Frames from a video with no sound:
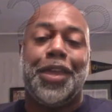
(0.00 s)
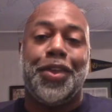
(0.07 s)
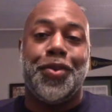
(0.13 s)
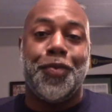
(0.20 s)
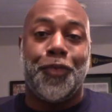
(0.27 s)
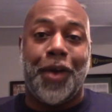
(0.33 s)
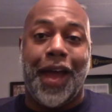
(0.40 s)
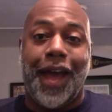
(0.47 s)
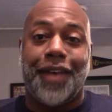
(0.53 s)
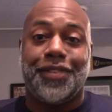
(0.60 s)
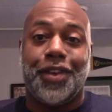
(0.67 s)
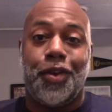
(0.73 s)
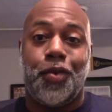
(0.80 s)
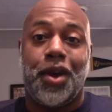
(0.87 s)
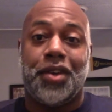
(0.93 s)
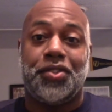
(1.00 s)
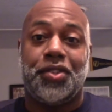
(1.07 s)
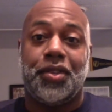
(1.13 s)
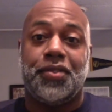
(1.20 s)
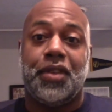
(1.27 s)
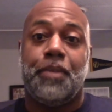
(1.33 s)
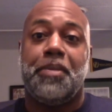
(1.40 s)
you for asking
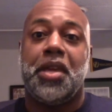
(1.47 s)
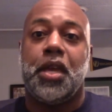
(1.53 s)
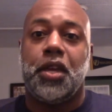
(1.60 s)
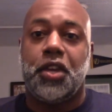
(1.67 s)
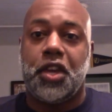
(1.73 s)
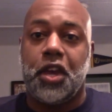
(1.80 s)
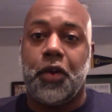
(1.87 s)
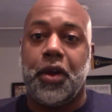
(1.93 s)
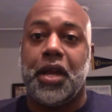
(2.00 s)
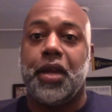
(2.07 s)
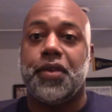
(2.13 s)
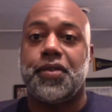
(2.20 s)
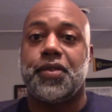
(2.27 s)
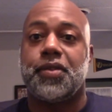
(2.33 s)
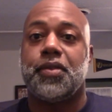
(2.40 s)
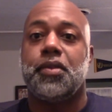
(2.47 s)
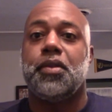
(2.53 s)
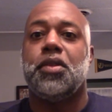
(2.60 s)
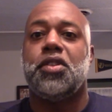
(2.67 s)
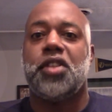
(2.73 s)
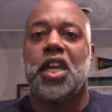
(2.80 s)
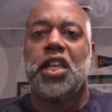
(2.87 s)
questions and being curious,
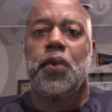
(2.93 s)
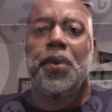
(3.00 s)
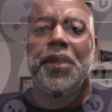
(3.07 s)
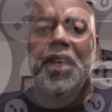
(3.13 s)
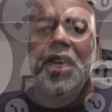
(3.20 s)
genuinely